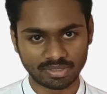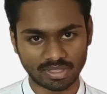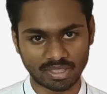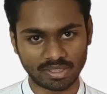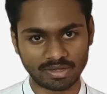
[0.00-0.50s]

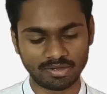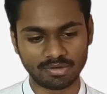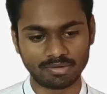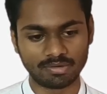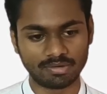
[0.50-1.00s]
and
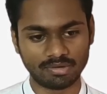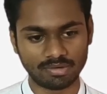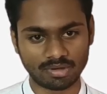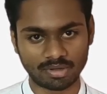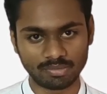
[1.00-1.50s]

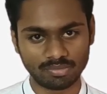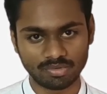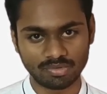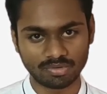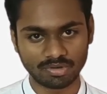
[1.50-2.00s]
now you
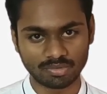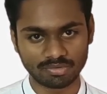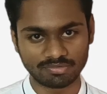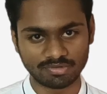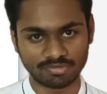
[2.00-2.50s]
need to click on
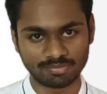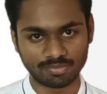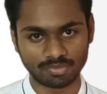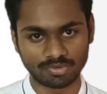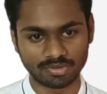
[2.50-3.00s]
change
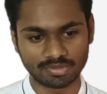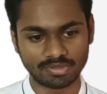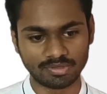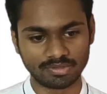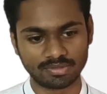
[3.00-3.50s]
product
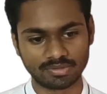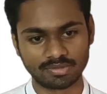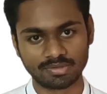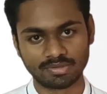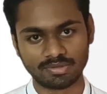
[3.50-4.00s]
key.
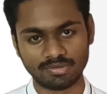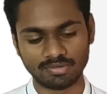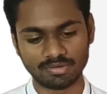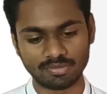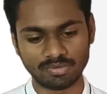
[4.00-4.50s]

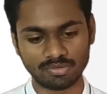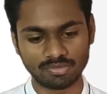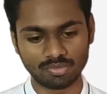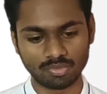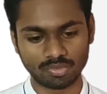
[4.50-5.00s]
Here we need
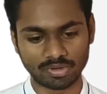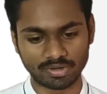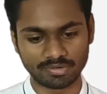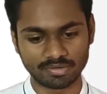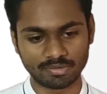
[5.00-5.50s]
to
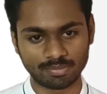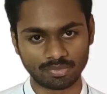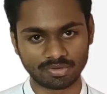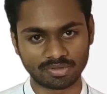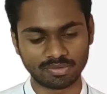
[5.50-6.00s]
enter the
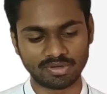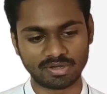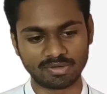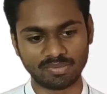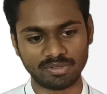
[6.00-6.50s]
product key
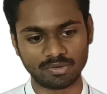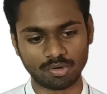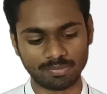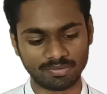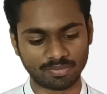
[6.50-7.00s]
that we
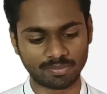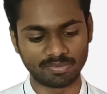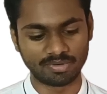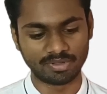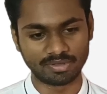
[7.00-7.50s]
copied from
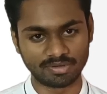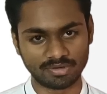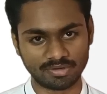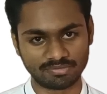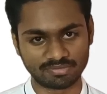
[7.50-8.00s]
the link in
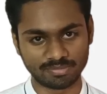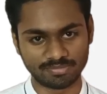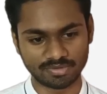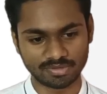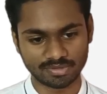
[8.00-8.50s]
the
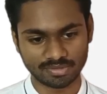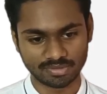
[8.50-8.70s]
description.